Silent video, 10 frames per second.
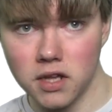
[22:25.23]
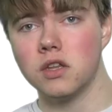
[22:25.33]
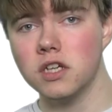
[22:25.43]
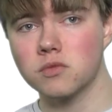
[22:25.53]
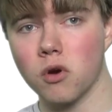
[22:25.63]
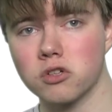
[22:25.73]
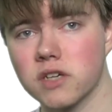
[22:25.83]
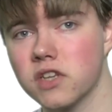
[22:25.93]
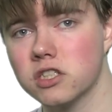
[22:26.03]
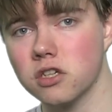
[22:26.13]
These words
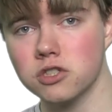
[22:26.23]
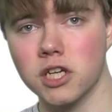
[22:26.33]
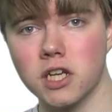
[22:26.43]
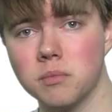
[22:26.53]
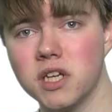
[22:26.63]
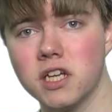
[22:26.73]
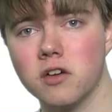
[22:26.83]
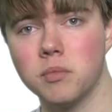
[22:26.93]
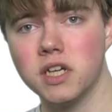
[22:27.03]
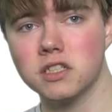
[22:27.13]
have the associated meaning
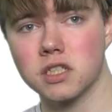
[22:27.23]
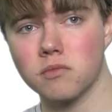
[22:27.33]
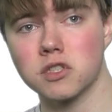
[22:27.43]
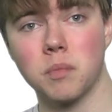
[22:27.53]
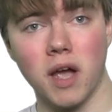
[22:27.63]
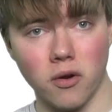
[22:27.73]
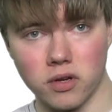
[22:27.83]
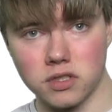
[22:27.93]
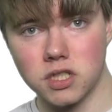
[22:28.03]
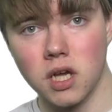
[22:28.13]
of being someone's
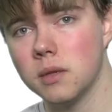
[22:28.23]
parents.